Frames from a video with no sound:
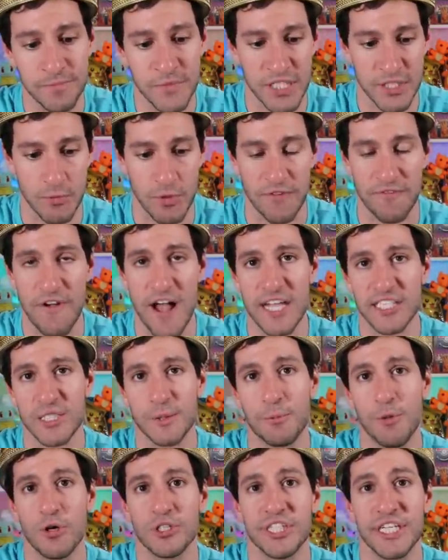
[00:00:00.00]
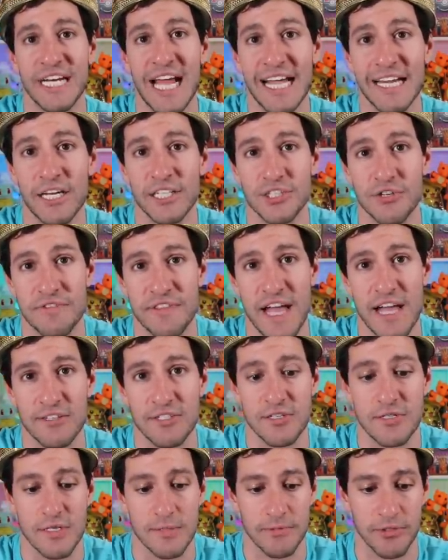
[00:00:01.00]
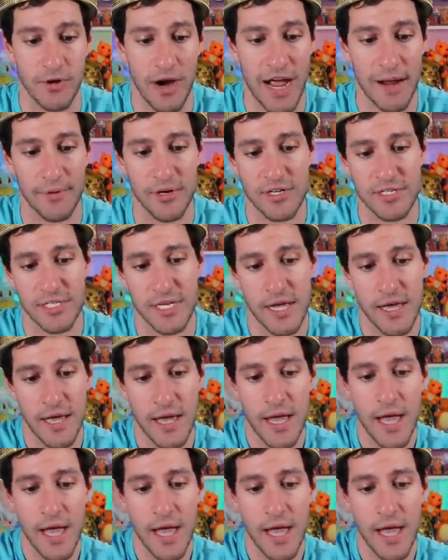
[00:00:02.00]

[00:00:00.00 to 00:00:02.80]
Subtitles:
because we're fast approaching 900,000 subscribers,